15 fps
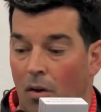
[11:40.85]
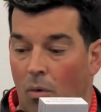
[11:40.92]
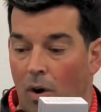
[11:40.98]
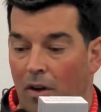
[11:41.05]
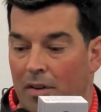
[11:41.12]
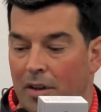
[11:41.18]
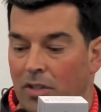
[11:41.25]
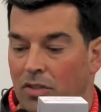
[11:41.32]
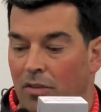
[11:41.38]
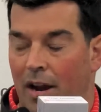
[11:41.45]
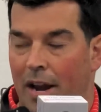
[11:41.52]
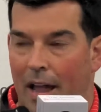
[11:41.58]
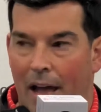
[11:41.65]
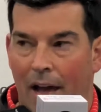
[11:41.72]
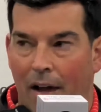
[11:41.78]
where he is
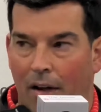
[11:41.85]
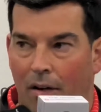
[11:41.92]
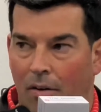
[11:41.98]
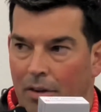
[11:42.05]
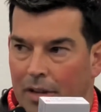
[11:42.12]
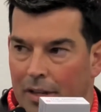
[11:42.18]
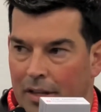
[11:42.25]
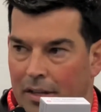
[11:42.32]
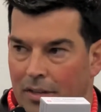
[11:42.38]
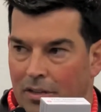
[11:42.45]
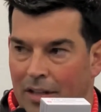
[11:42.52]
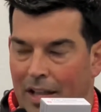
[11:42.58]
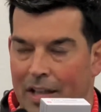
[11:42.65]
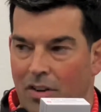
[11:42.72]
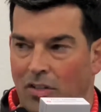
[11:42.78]
right now
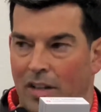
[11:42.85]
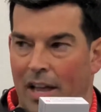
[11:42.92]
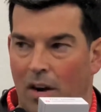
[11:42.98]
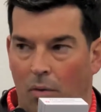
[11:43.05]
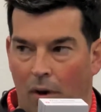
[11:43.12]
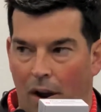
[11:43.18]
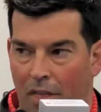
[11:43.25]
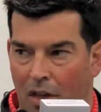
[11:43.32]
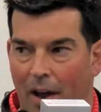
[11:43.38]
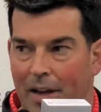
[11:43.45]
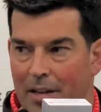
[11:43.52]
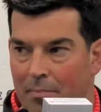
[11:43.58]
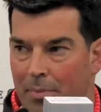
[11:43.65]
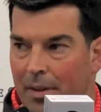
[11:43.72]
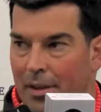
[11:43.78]
is light years ahead of where I thought
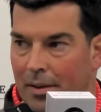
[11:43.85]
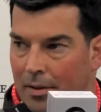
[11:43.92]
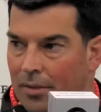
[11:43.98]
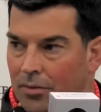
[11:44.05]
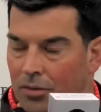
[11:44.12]
he'd be.